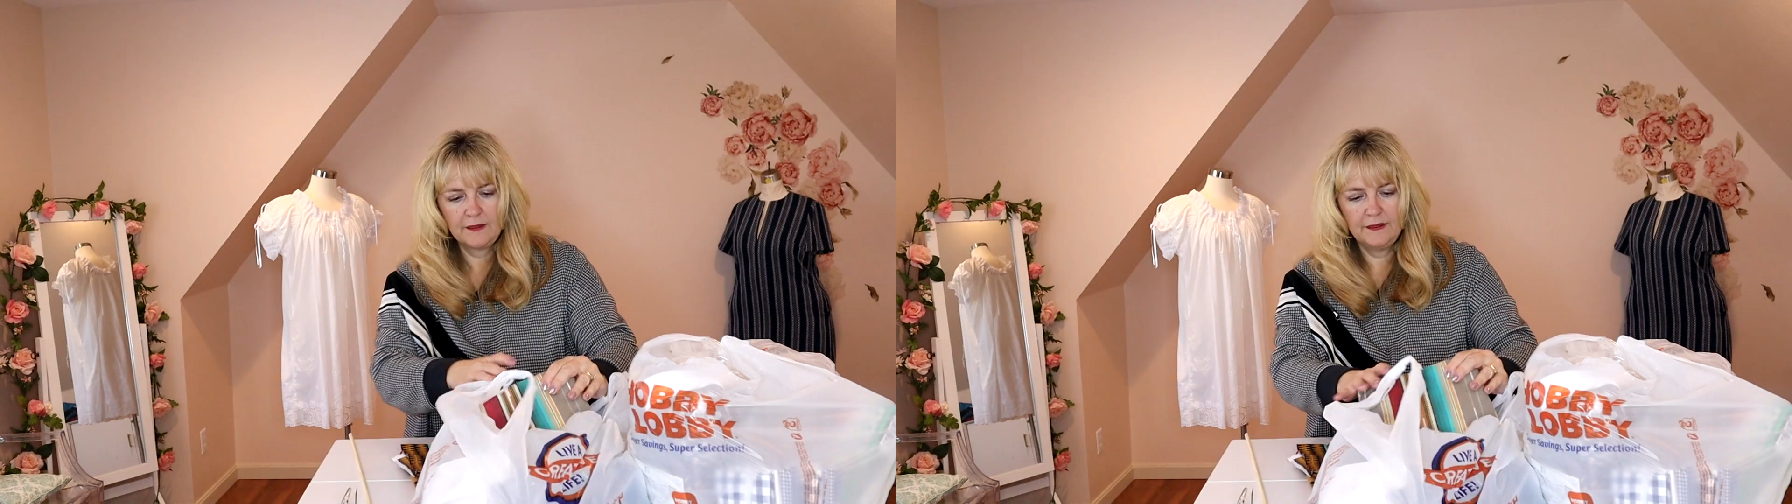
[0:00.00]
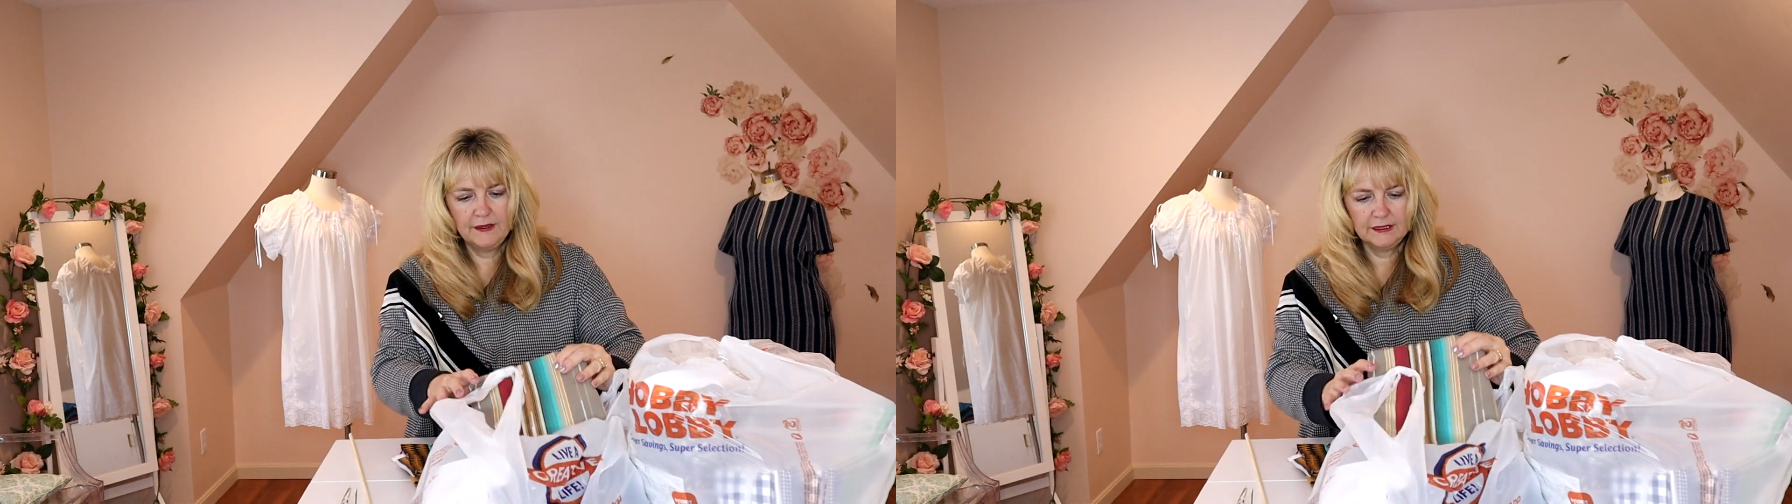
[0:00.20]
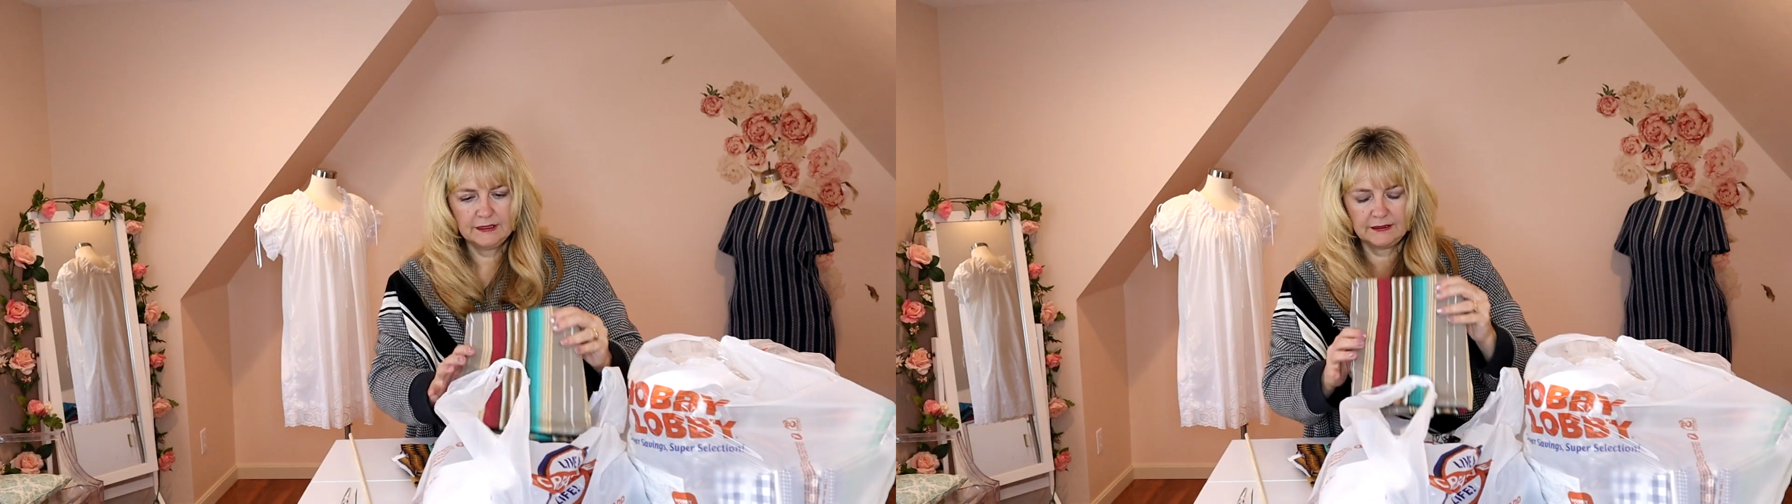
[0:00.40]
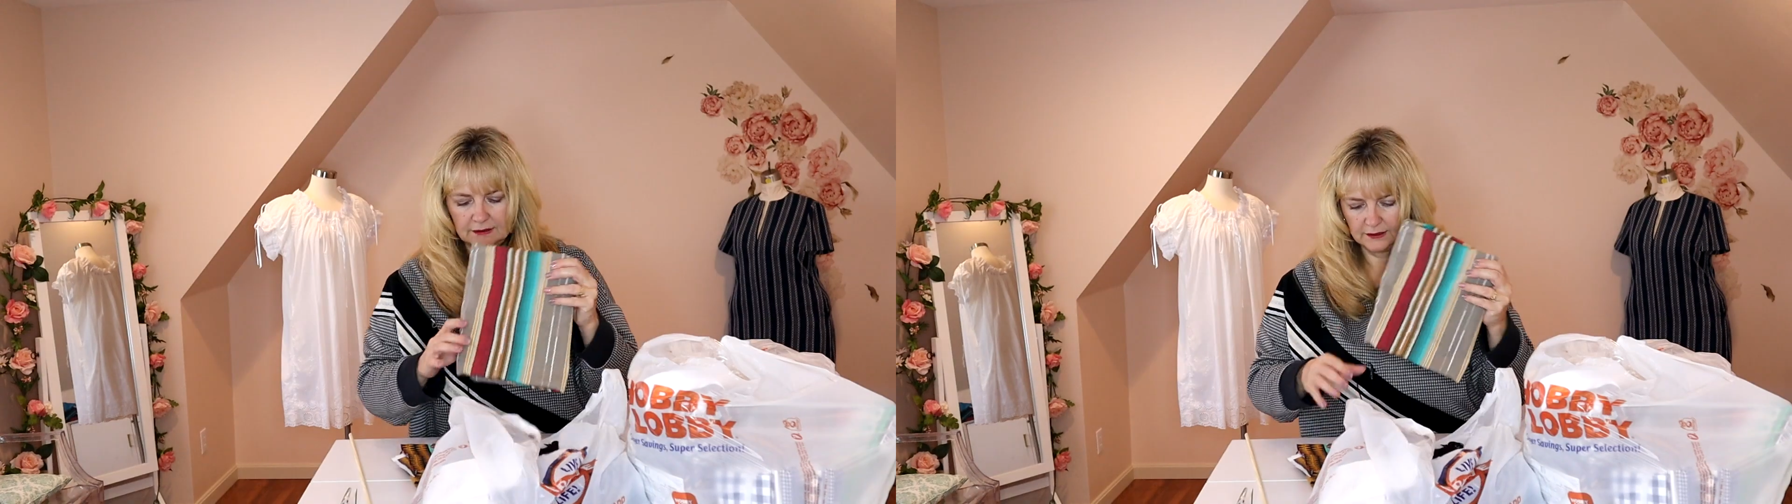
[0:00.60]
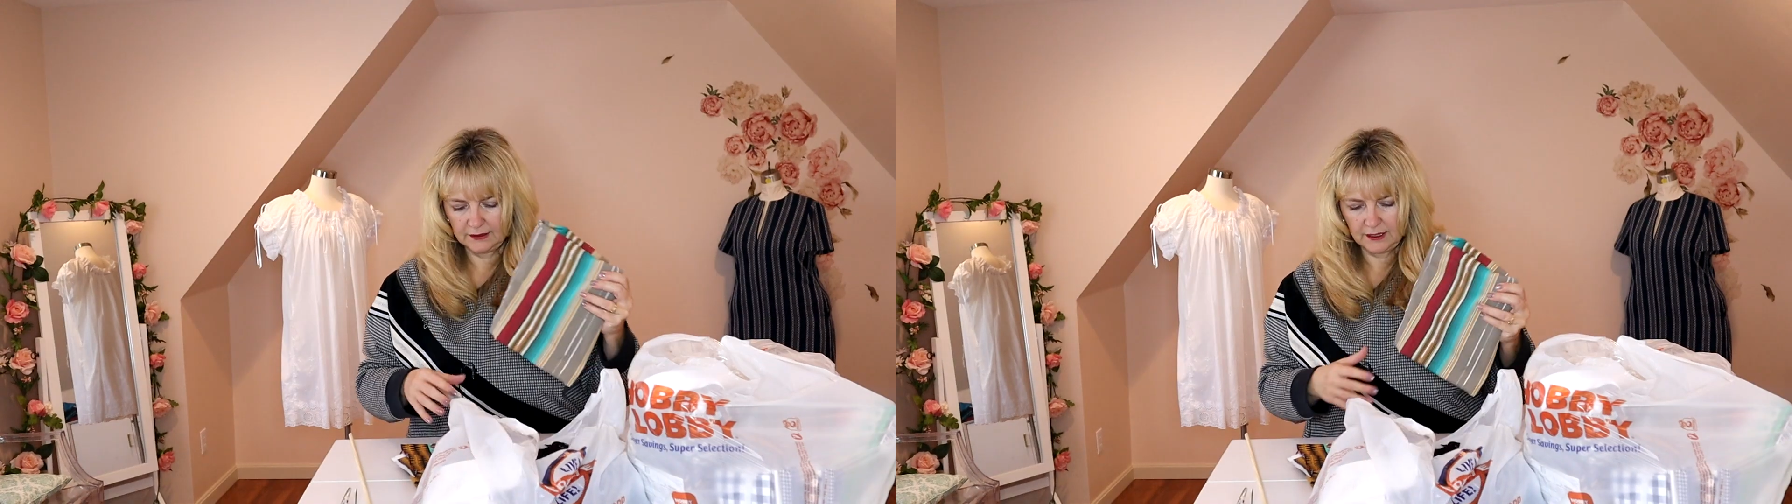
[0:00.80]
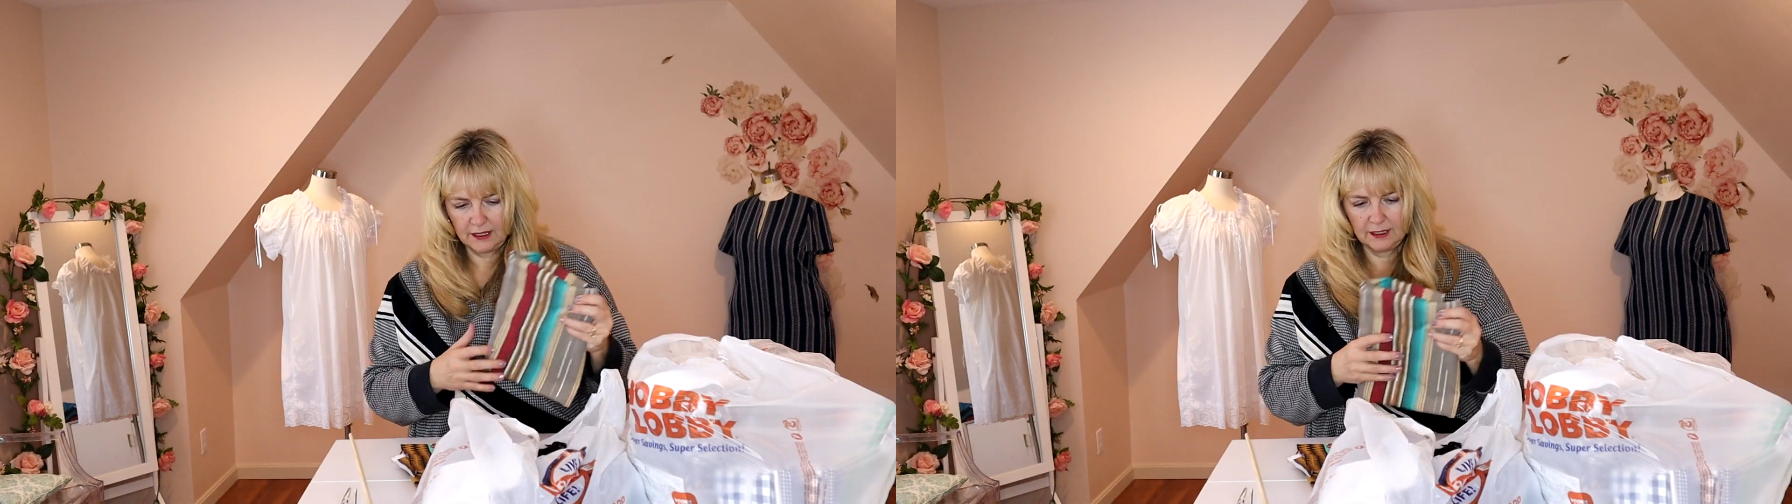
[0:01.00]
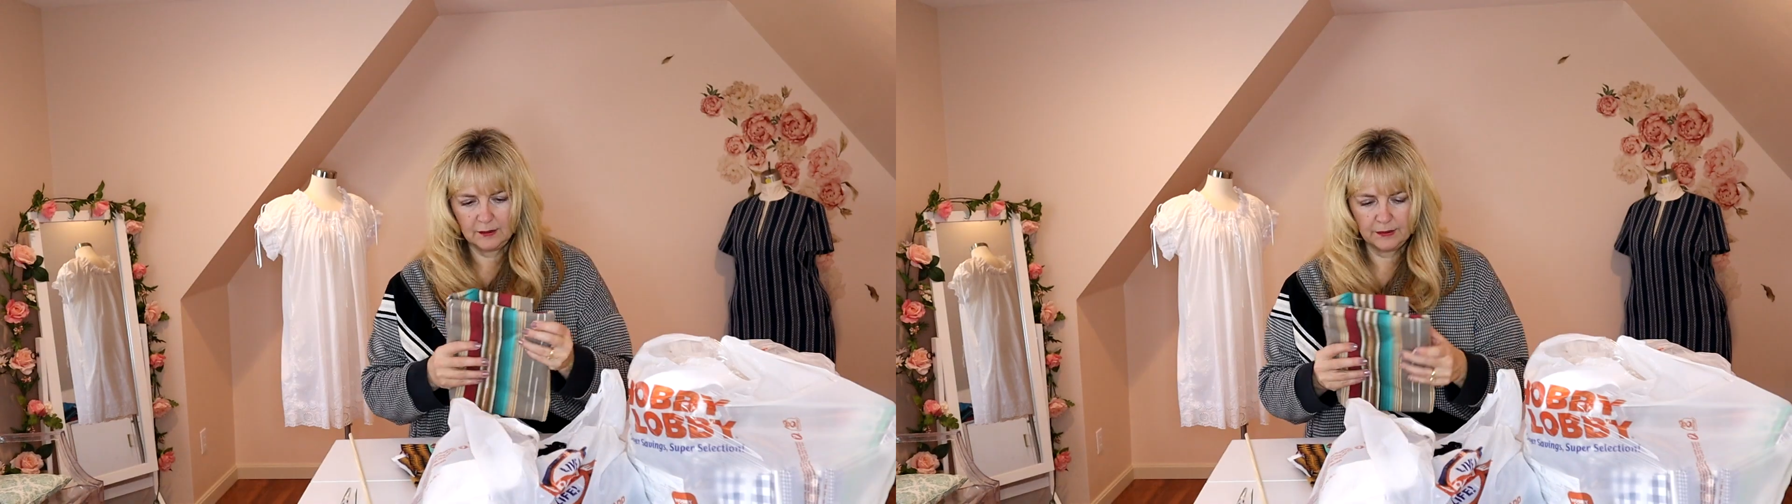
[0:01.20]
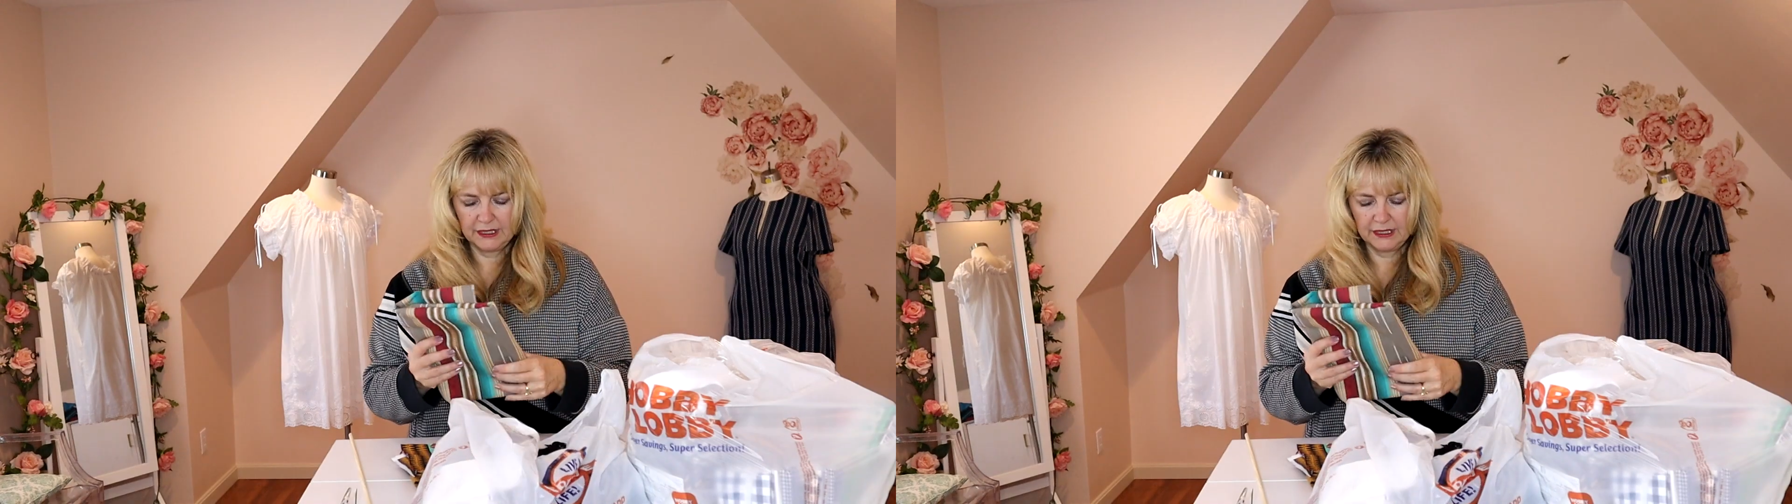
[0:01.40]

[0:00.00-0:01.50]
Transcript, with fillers: This um,